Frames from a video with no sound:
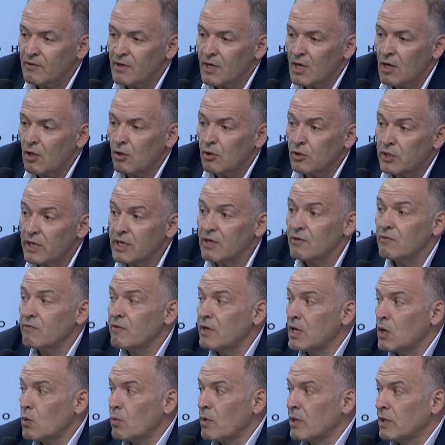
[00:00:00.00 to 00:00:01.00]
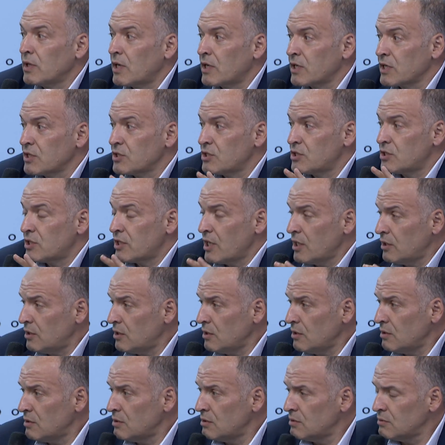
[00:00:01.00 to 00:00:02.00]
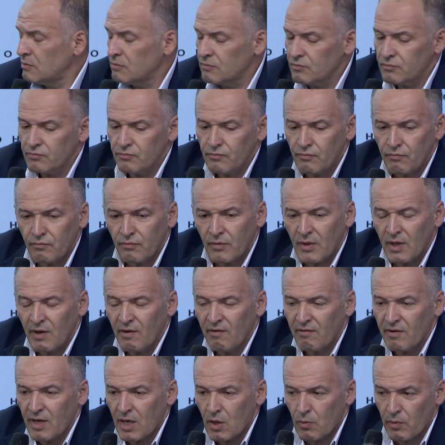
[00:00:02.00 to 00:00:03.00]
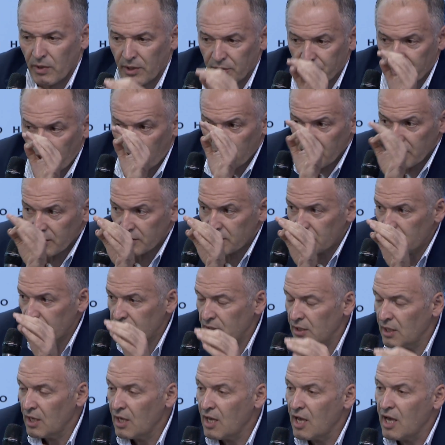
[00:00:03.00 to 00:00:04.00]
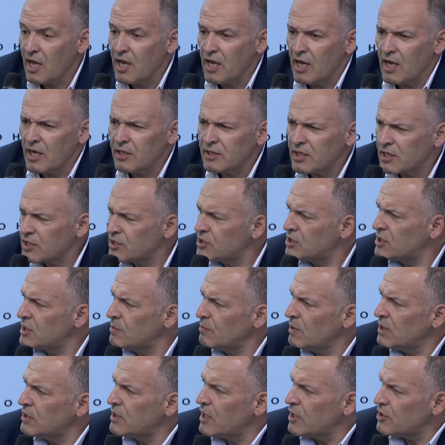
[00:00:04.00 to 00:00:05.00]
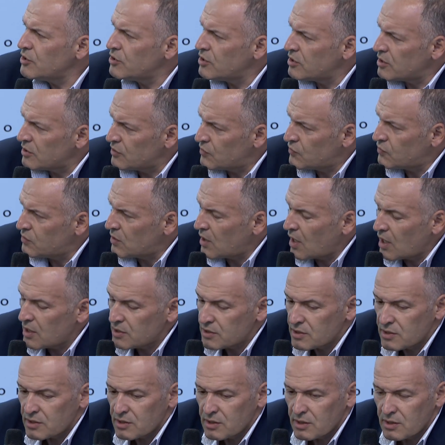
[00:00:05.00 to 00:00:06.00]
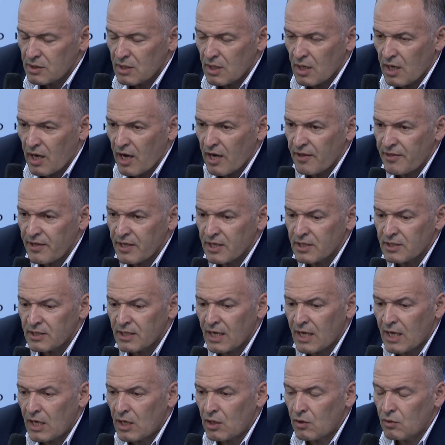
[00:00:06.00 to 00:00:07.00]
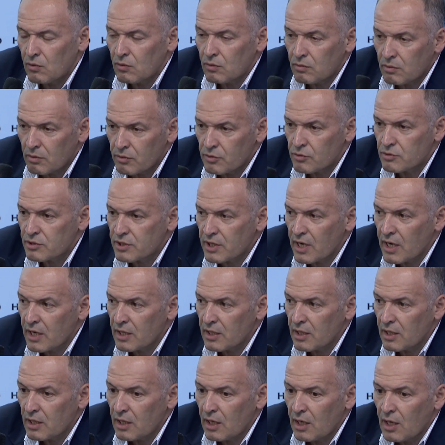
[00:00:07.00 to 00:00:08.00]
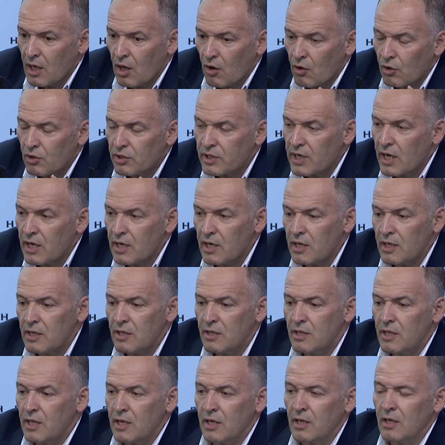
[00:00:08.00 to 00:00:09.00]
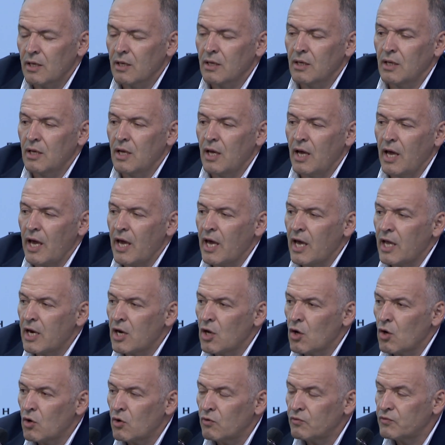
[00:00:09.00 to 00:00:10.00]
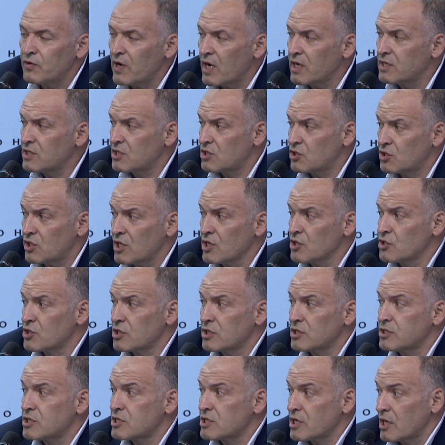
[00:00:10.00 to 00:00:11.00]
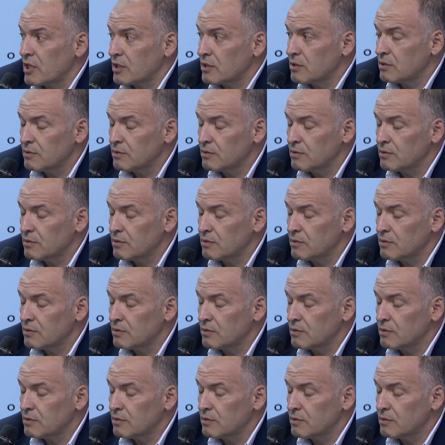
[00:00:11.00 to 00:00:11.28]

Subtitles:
already very well orchestrated, very well targeted, and extremely dangerous for us. I think now Ukraine already in the area of existential threat.